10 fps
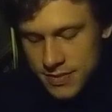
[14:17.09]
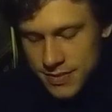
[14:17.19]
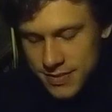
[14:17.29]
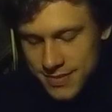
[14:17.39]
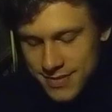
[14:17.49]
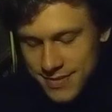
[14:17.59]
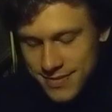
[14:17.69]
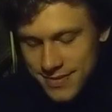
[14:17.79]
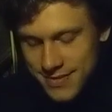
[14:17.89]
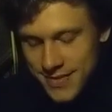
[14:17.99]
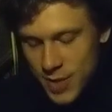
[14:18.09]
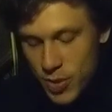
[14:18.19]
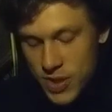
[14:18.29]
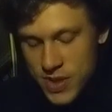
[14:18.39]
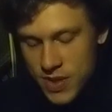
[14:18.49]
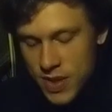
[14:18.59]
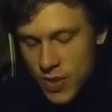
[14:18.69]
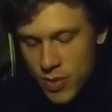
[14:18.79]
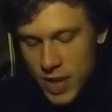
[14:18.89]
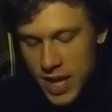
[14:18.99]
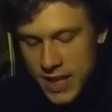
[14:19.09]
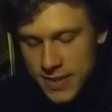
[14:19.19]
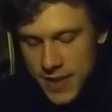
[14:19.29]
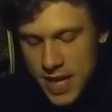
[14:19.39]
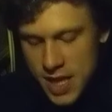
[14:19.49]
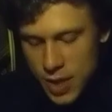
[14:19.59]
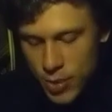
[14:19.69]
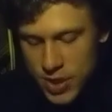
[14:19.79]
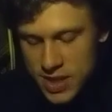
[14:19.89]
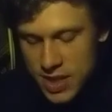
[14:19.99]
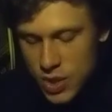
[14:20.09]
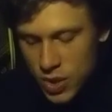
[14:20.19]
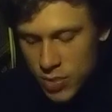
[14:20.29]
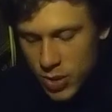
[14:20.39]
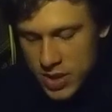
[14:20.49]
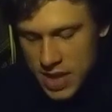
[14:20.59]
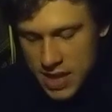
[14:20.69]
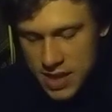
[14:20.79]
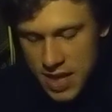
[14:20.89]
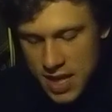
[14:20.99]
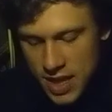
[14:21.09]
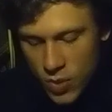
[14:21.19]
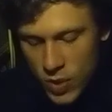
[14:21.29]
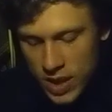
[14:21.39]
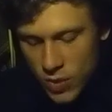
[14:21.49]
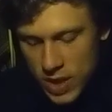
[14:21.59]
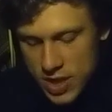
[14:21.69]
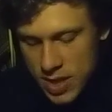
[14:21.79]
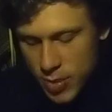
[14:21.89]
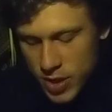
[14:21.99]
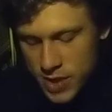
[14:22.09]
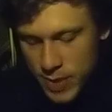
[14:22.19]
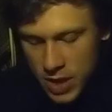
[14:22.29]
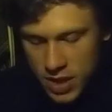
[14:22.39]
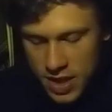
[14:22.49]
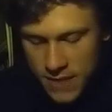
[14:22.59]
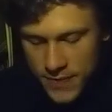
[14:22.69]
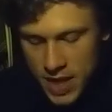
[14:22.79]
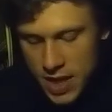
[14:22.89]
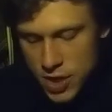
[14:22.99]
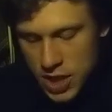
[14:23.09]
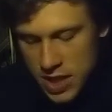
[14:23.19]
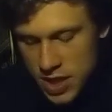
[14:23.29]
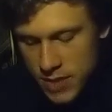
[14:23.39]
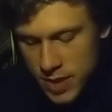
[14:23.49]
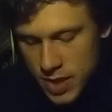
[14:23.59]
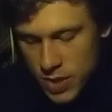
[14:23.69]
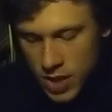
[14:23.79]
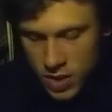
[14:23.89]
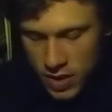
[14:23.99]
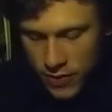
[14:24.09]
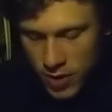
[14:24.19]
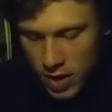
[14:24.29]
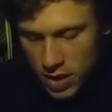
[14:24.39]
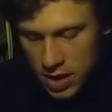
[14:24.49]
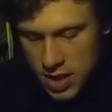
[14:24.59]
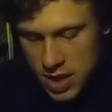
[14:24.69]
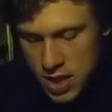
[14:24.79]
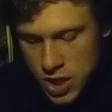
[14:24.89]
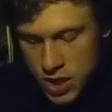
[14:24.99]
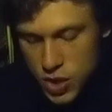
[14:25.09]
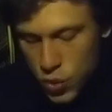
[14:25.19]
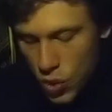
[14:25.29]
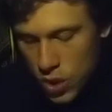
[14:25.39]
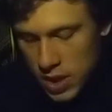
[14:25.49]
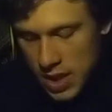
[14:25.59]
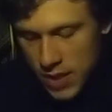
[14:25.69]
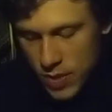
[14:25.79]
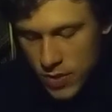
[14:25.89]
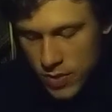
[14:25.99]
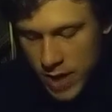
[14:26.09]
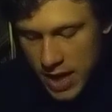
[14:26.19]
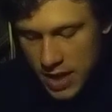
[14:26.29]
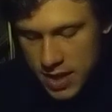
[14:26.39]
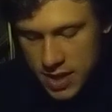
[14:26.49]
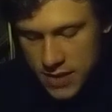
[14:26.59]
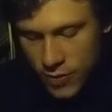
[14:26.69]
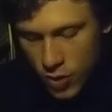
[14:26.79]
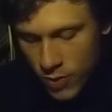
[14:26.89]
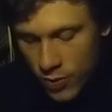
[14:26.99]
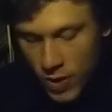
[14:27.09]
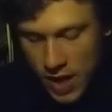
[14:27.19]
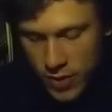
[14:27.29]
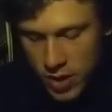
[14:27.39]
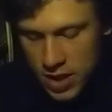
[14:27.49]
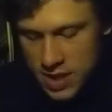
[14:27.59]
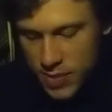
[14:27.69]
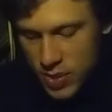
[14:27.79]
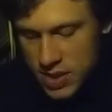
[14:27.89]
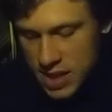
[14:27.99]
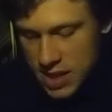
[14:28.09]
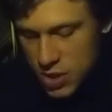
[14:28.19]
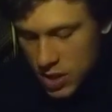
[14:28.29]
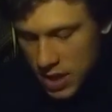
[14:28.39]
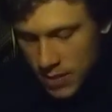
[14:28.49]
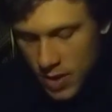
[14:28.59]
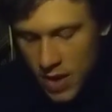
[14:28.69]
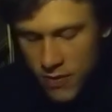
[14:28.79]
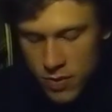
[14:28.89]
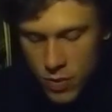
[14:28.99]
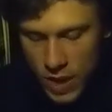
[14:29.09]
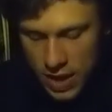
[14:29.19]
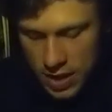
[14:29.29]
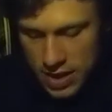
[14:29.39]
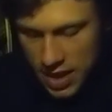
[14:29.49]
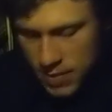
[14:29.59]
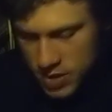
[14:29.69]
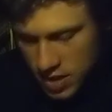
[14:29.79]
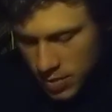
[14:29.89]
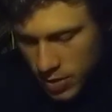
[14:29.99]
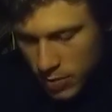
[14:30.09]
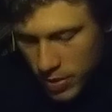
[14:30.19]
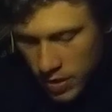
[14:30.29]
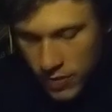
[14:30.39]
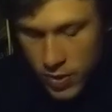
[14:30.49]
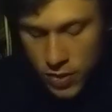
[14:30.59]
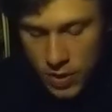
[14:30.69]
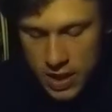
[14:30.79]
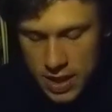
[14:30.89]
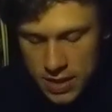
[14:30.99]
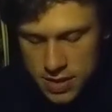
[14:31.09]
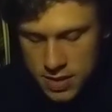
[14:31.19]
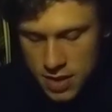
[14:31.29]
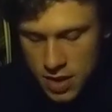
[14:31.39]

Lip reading: the prince replied. The prince then told the princess that a wicked witch had put a spell on him, changed him into an ugly frog. She had sworn that he would remain in this form forever unless the princess took him from the well and let him sleep on her pillow for 3 nights.